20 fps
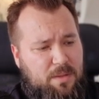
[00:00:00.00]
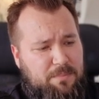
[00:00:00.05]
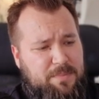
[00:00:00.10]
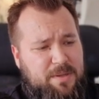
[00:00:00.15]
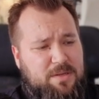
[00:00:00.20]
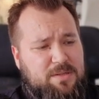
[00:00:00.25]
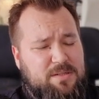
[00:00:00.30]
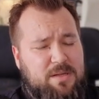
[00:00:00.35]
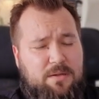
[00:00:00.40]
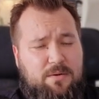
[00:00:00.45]

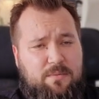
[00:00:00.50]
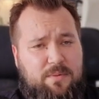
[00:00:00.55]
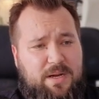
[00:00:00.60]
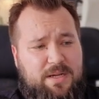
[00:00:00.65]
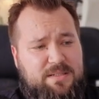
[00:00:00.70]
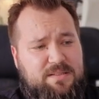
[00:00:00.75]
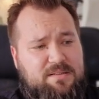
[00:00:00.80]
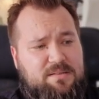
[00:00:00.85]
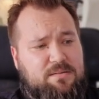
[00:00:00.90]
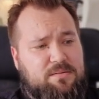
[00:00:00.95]
because
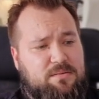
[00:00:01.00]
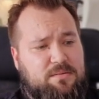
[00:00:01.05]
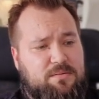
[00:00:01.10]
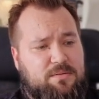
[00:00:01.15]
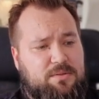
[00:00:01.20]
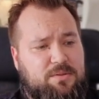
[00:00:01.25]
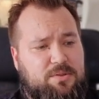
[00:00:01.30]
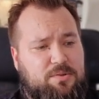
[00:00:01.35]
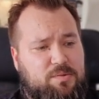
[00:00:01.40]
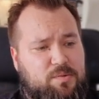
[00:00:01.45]
otherwise
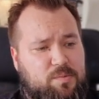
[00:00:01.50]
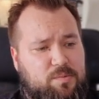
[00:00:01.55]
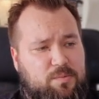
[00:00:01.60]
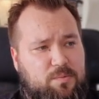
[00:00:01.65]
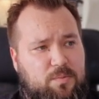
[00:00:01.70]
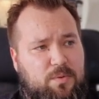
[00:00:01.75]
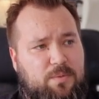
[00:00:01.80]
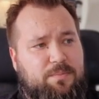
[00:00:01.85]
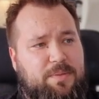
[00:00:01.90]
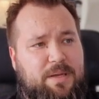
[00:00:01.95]
you
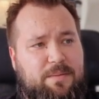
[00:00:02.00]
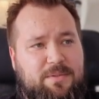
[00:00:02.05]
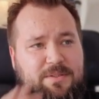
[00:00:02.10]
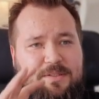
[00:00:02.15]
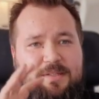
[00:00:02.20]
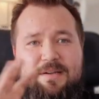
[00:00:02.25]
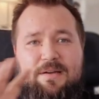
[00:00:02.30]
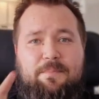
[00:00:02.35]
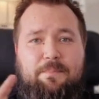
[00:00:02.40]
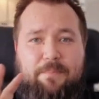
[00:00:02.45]
won't be able
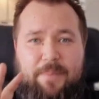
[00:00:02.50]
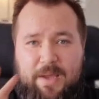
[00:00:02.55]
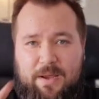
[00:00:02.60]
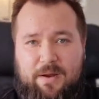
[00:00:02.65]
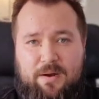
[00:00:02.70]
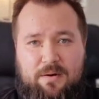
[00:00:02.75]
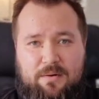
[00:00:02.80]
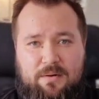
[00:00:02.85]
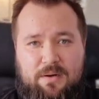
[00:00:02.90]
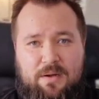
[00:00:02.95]
to
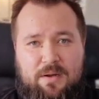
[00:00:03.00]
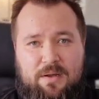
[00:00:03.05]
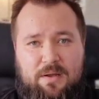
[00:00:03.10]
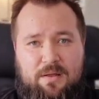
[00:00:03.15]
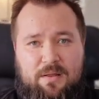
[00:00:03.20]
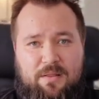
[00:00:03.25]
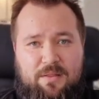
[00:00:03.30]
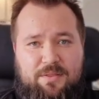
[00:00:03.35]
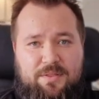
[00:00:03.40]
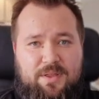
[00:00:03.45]
compare
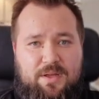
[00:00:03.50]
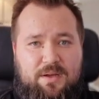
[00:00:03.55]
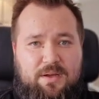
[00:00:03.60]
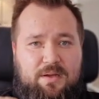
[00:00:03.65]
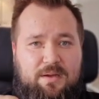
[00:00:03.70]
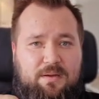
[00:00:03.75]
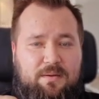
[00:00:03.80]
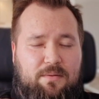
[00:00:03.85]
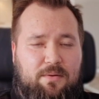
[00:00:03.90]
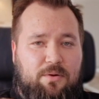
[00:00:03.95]

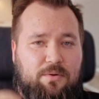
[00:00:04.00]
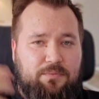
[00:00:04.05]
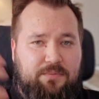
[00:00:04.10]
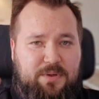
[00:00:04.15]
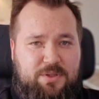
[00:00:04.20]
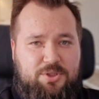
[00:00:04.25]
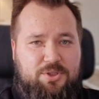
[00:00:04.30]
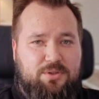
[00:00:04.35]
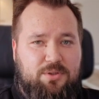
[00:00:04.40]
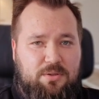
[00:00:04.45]
the
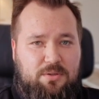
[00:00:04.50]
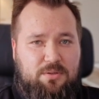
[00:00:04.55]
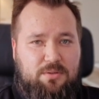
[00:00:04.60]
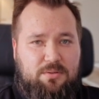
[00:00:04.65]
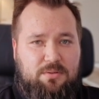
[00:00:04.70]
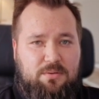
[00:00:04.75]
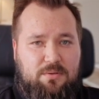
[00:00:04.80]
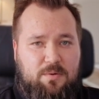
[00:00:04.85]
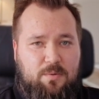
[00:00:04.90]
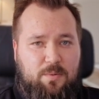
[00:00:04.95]

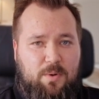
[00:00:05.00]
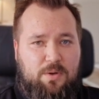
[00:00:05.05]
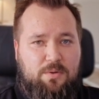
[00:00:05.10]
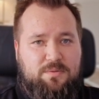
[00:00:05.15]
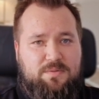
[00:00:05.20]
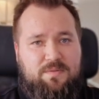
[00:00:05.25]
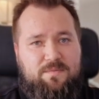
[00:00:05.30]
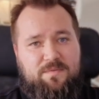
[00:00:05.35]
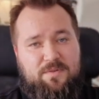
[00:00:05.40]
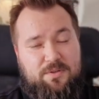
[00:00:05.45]
original
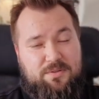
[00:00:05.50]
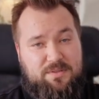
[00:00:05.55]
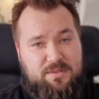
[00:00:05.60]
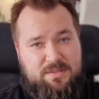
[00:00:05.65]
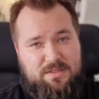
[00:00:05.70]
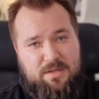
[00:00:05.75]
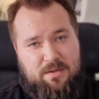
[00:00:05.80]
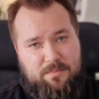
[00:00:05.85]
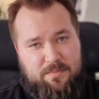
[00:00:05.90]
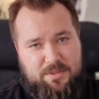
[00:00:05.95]
quote
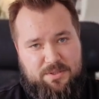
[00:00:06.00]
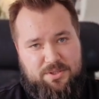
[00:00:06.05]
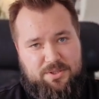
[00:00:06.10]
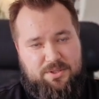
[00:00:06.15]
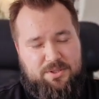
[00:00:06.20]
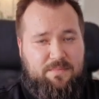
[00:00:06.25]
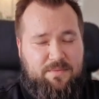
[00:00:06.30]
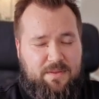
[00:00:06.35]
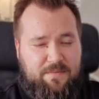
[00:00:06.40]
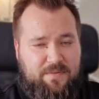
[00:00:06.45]
versus how
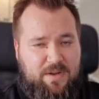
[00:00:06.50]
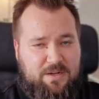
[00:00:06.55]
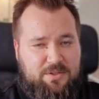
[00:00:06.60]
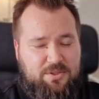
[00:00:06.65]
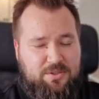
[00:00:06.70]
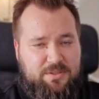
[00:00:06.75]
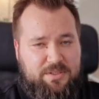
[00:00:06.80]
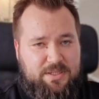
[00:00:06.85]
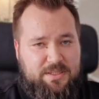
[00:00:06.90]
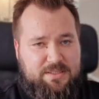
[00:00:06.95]
much they've
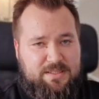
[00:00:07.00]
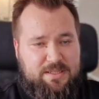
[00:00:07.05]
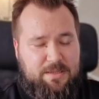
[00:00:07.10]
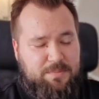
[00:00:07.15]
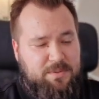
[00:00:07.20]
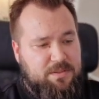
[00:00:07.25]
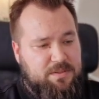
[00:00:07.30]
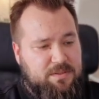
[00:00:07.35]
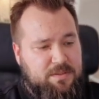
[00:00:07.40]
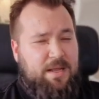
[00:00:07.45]
actually
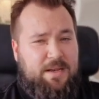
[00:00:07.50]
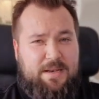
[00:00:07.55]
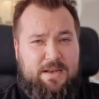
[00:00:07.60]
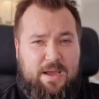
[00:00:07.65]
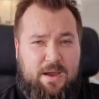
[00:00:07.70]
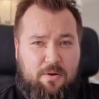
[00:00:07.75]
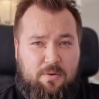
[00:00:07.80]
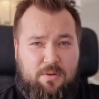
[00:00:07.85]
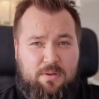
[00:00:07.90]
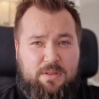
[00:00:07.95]
accepted.
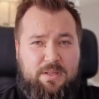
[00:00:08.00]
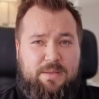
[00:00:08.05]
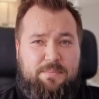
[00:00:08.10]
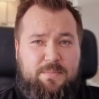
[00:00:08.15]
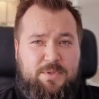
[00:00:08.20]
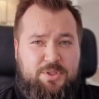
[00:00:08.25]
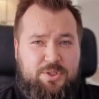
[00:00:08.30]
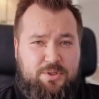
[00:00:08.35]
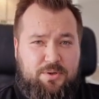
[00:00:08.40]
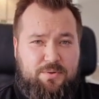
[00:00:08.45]
Now, let
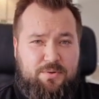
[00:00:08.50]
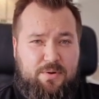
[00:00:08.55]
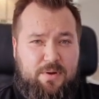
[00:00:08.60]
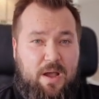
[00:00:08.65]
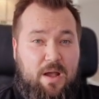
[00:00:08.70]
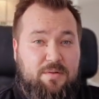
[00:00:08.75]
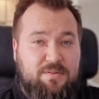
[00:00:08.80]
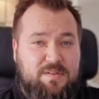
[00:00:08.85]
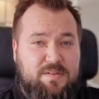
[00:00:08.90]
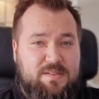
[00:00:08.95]
me show you
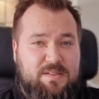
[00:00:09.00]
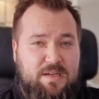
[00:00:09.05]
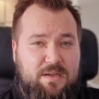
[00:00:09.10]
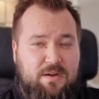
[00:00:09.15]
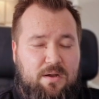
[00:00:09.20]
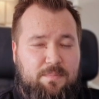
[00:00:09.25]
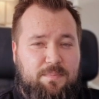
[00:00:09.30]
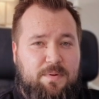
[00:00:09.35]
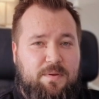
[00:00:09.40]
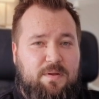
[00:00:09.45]
how to
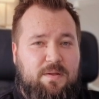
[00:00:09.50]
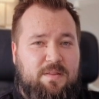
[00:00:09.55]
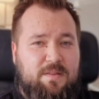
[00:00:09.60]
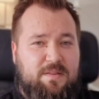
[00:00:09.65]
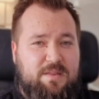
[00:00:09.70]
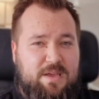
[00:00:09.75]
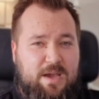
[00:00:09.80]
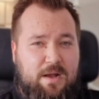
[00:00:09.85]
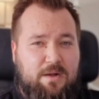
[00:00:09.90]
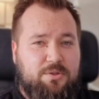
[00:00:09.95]
set up
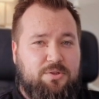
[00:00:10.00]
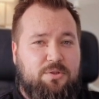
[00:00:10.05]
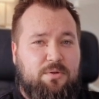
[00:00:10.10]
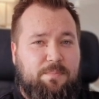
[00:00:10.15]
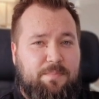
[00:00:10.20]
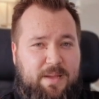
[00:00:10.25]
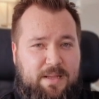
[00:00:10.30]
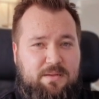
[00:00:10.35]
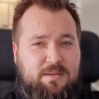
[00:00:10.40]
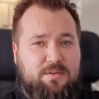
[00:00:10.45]
the actual
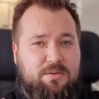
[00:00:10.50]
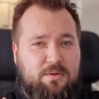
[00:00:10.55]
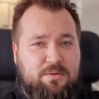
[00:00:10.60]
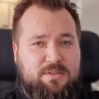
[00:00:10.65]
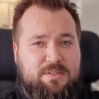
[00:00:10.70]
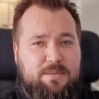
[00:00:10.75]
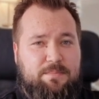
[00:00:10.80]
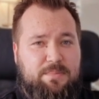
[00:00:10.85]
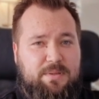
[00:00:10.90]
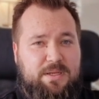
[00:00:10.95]

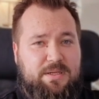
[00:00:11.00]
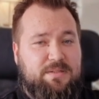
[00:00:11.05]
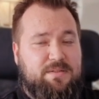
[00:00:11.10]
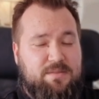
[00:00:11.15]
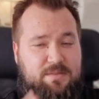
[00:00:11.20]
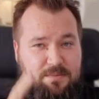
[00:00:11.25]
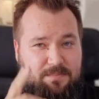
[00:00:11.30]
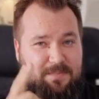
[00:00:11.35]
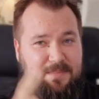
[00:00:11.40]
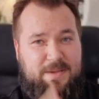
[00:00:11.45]
PandaDoc
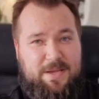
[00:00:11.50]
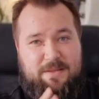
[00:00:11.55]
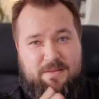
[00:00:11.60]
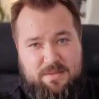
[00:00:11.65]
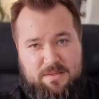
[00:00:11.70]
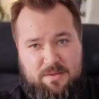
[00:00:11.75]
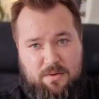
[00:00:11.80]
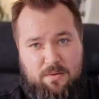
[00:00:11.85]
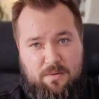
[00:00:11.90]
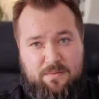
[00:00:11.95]
template to make
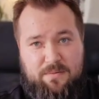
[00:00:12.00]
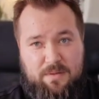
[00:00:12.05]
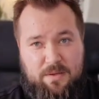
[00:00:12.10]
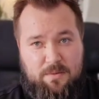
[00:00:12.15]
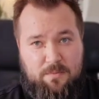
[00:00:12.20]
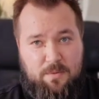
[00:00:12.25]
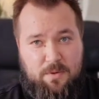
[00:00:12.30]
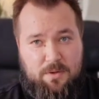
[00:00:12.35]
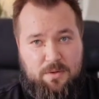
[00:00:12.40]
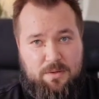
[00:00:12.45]
this whole
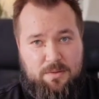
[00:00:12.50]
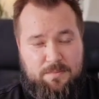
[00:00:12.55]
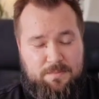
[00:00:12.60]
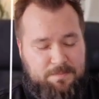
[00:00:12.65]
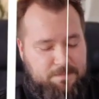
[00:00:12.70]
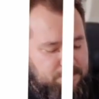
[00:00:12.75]
thing work.